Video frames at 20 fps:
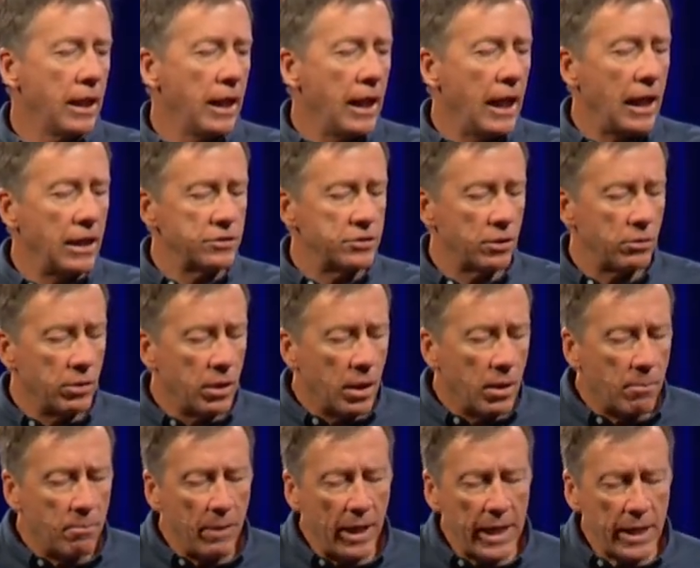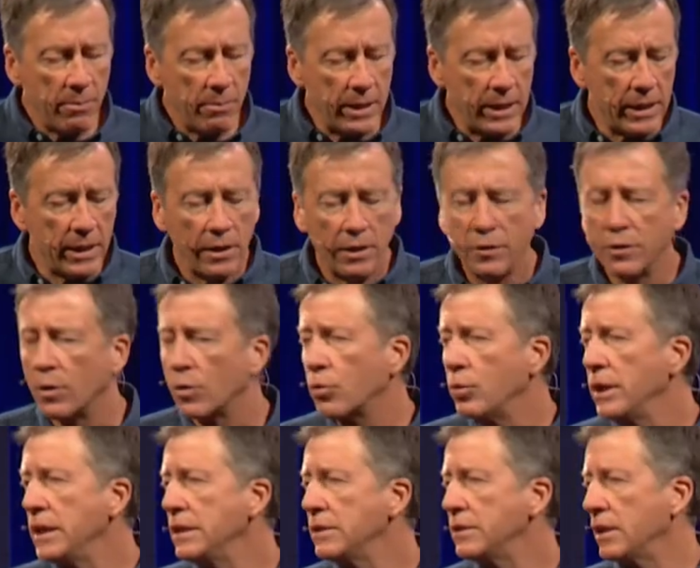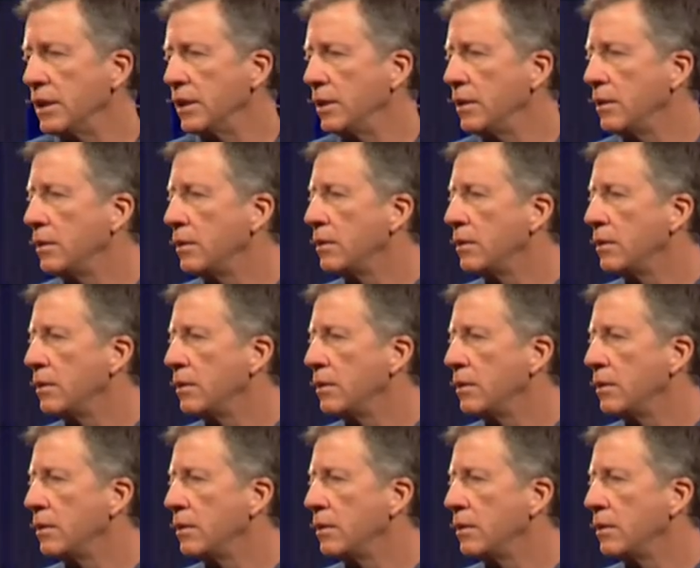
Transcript: And so maybe the reason